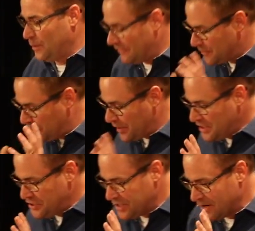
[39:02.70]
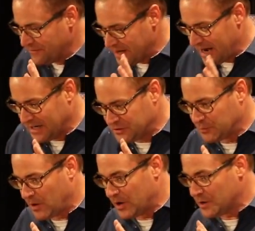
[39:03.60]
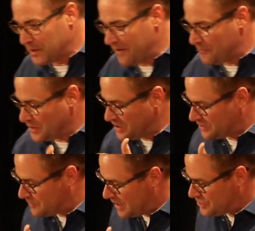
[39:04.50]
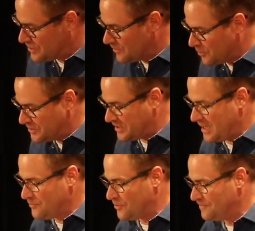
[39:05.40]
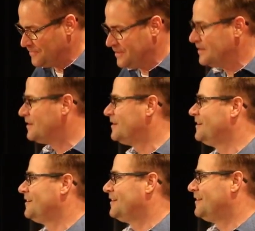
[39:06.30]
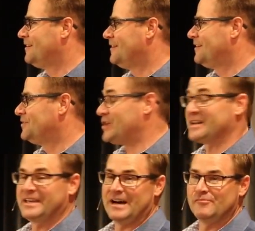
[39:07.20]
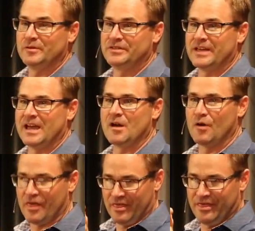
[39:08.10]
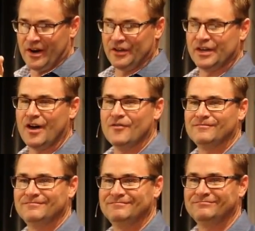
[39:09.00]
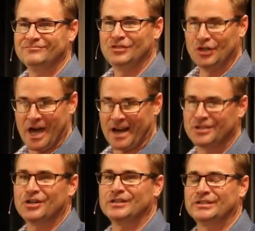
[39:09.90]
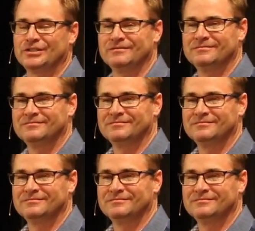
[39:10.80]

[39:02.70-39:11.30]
We have the preaching of God's Word, and we have participation in the Lord's table. John Calvin would say, there you go. You got a church.